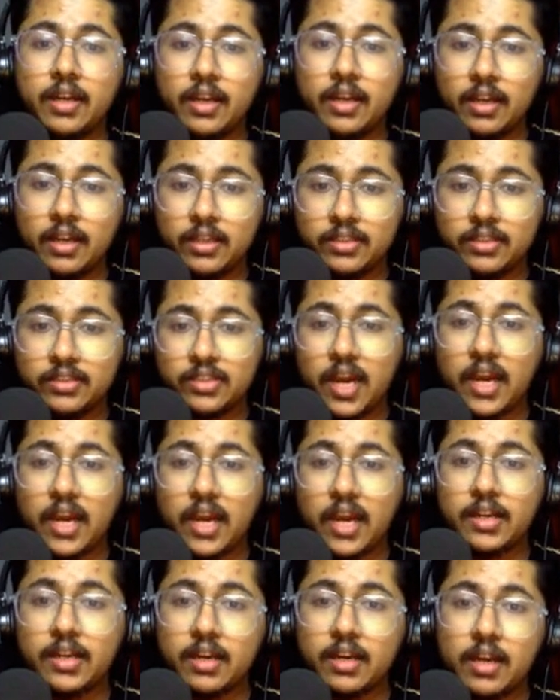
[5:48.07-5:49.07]

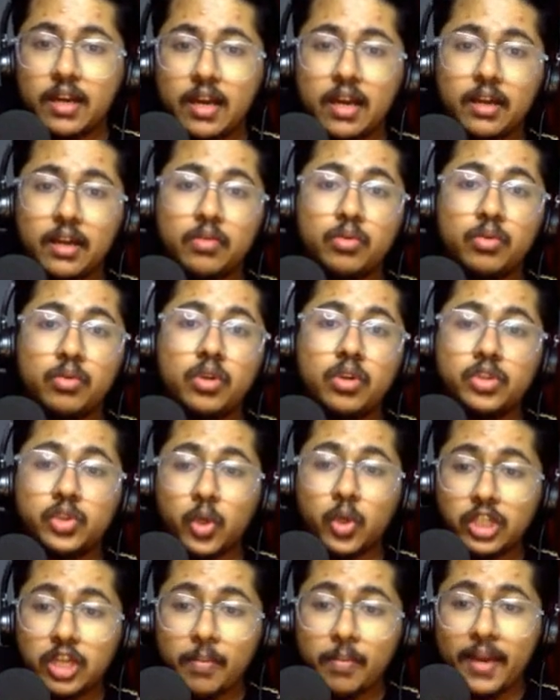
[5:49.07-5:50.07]
started a
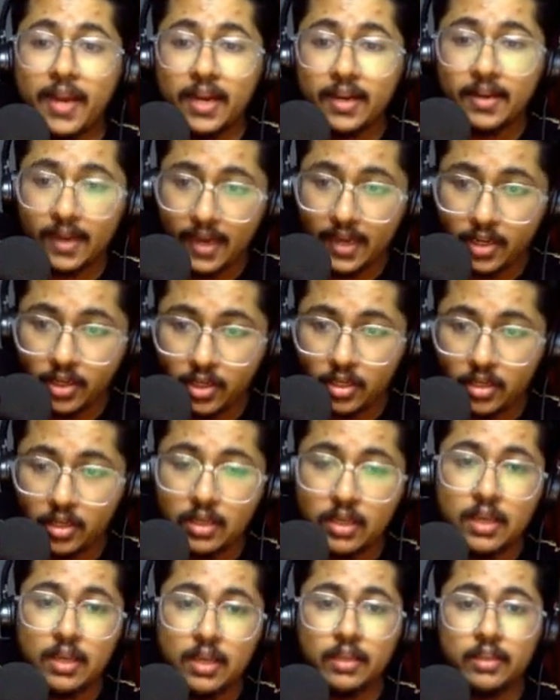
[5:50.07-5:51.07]
social media trend.
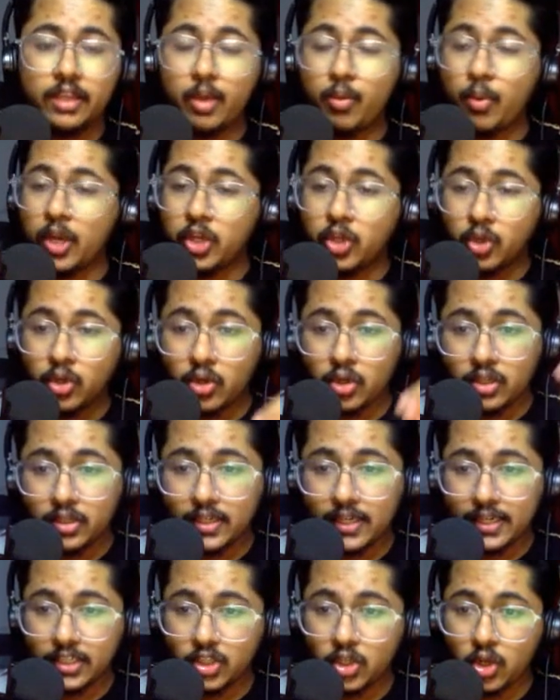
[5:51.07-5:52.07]
They went on to
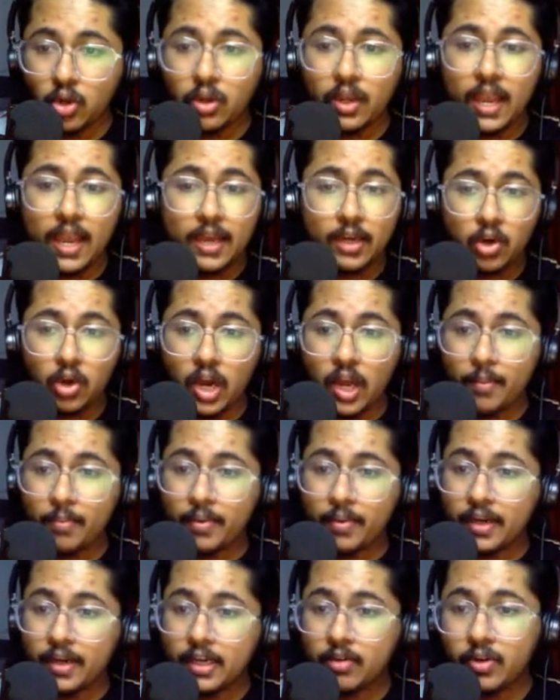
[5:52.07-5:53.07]
TikTok and
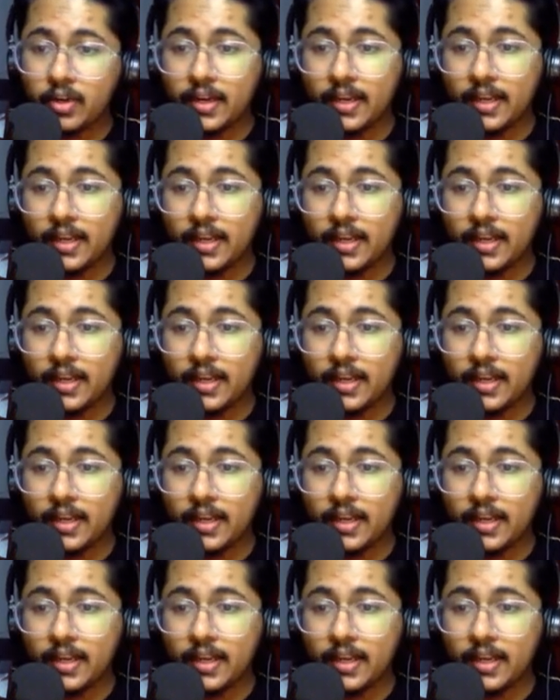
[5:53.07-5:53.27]
collaborated with